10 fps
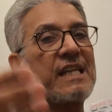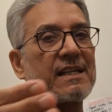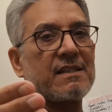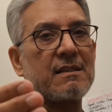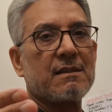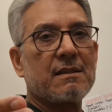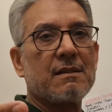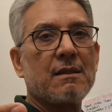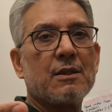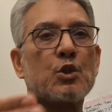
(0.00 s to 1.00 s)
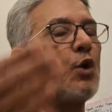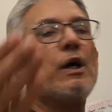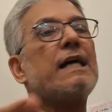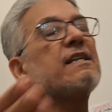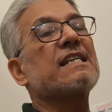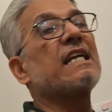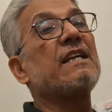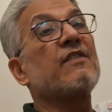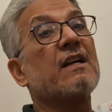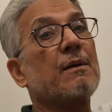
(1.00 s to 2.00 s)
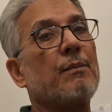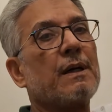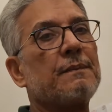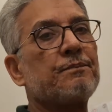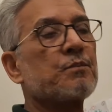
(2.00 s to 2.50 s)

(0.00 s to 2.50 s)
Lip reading: 6. So it is an even number.